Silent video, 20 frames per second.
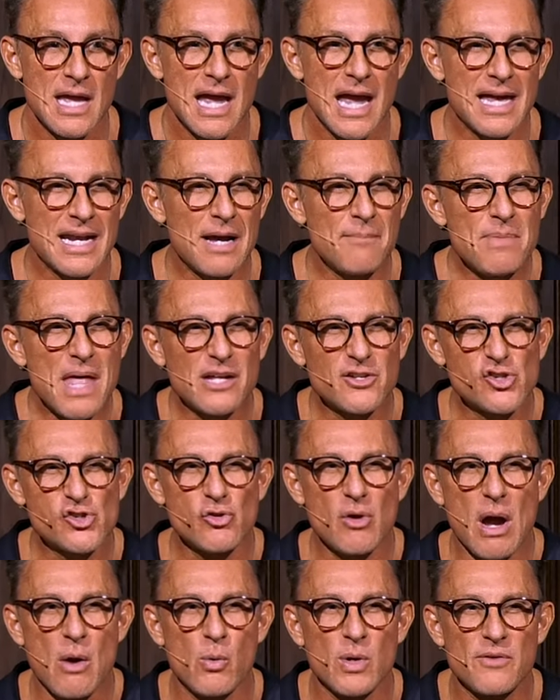And I'm not
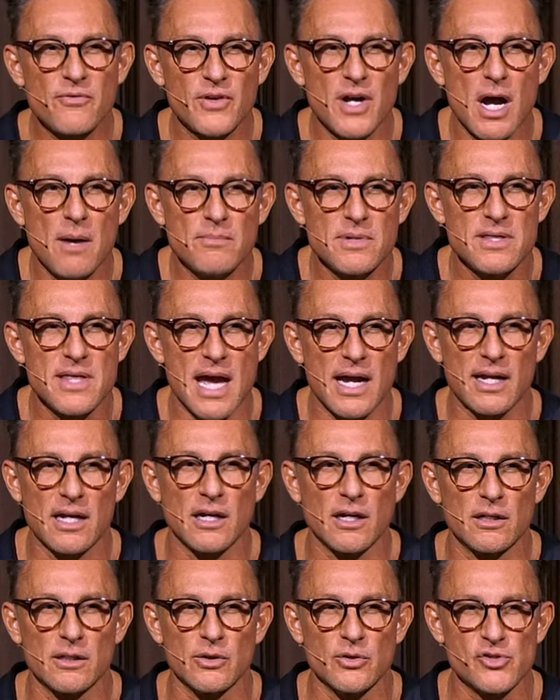sure I would have come to that
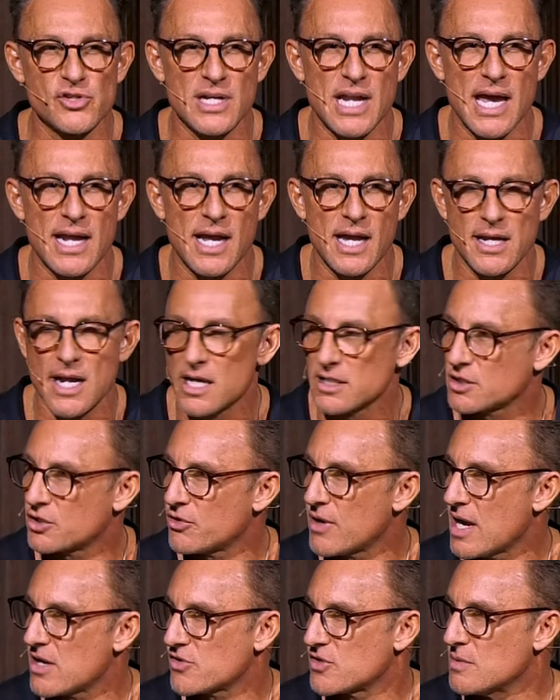conclusion had I not
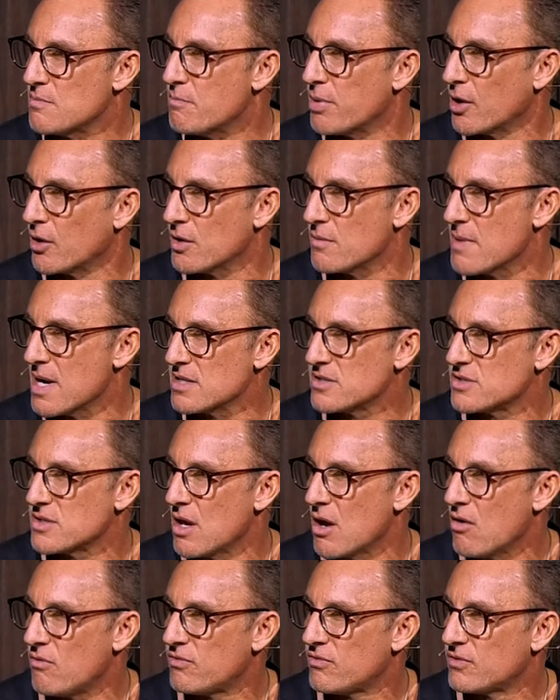crashed and burned
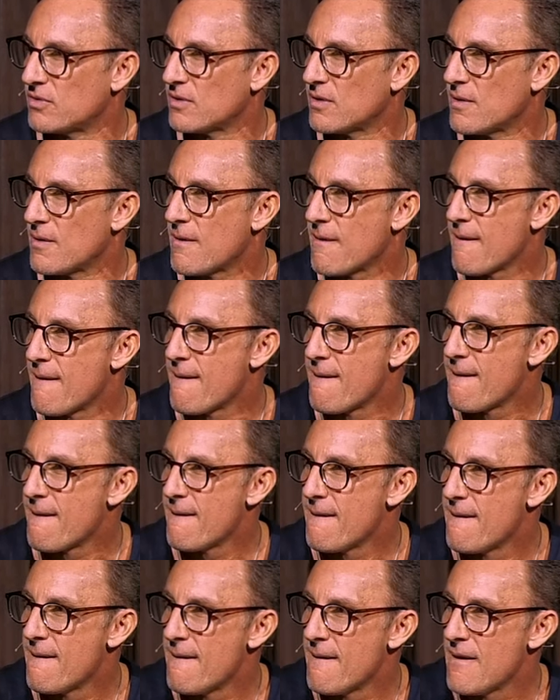myself.
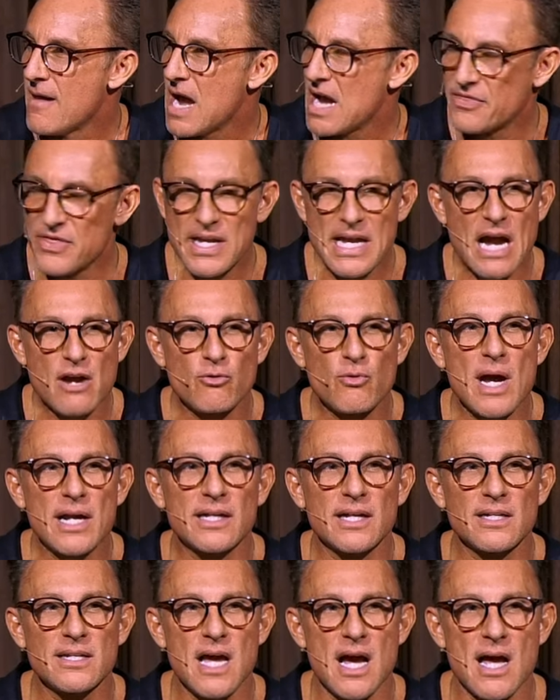I think I
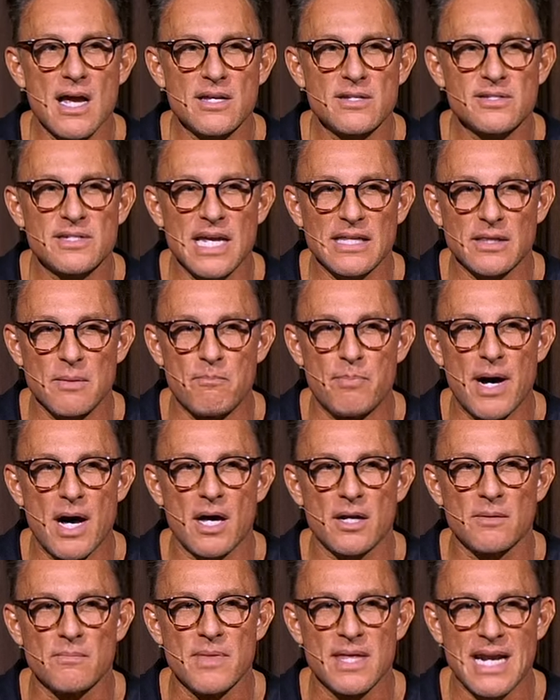recognized at the
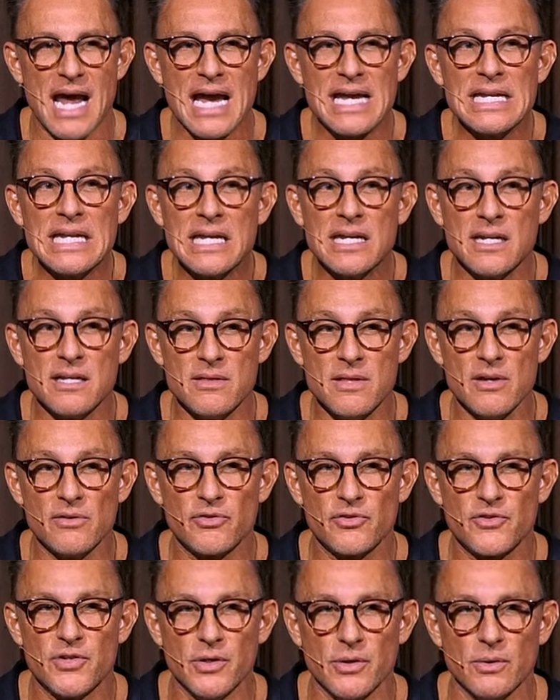bottom that I needed
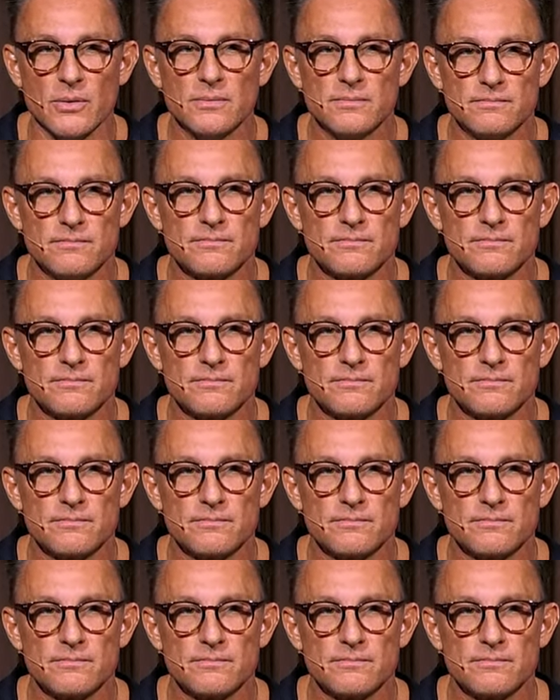this too,